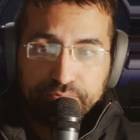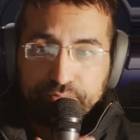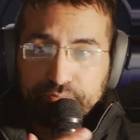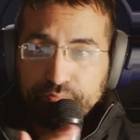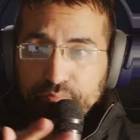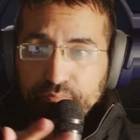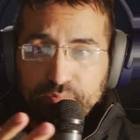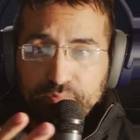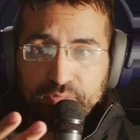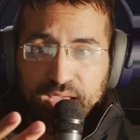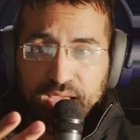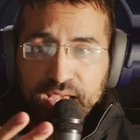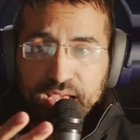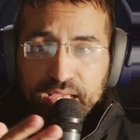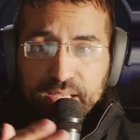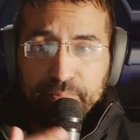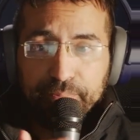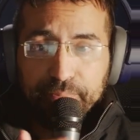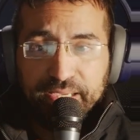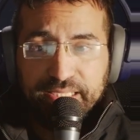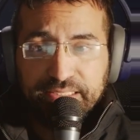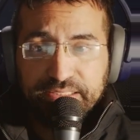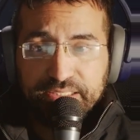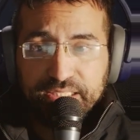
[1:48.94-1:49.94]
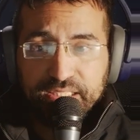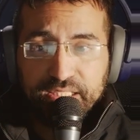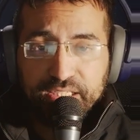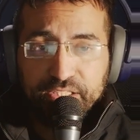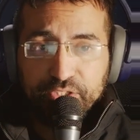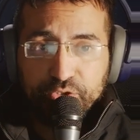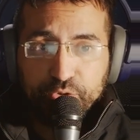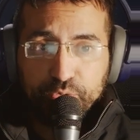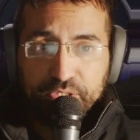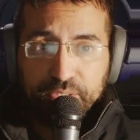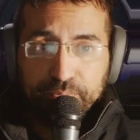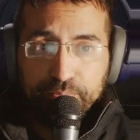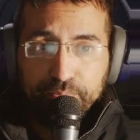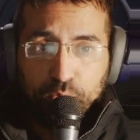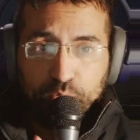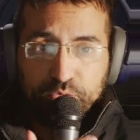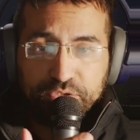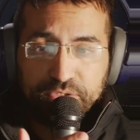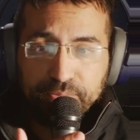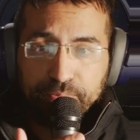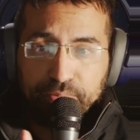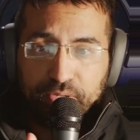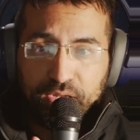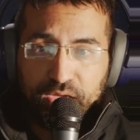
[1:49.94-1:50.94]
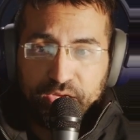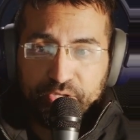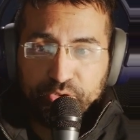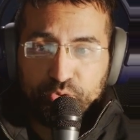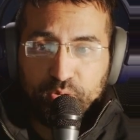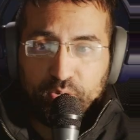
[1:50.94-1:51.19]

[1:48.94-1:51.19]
And basically, you can multiply your